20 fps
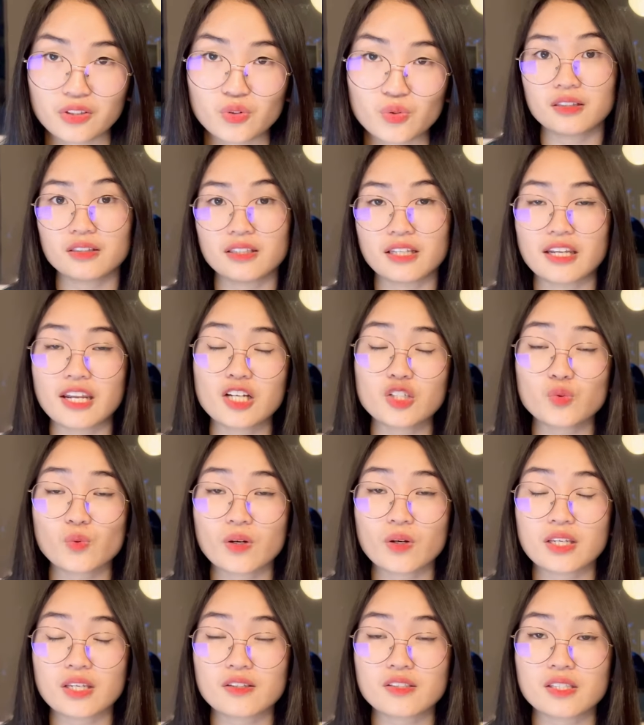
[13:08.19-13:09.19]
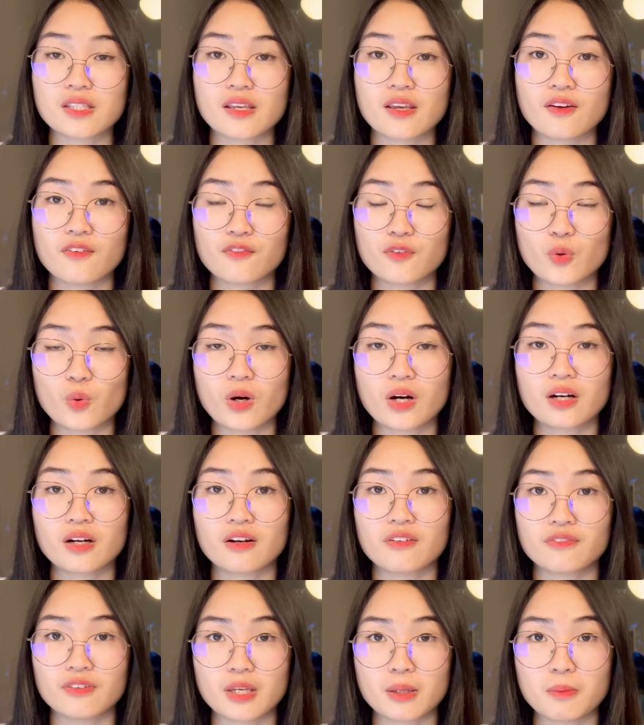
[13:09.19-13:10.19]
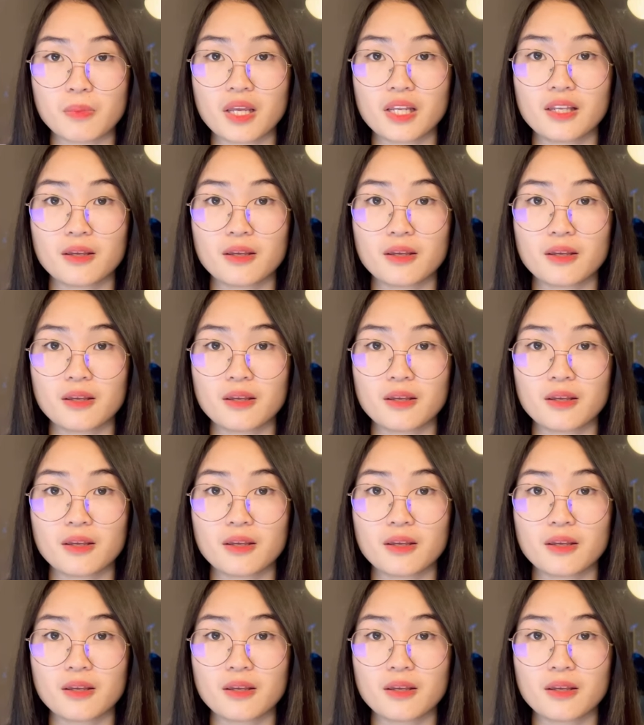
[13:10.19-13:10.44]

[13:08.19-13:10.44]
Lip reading: So the next one is if you are a female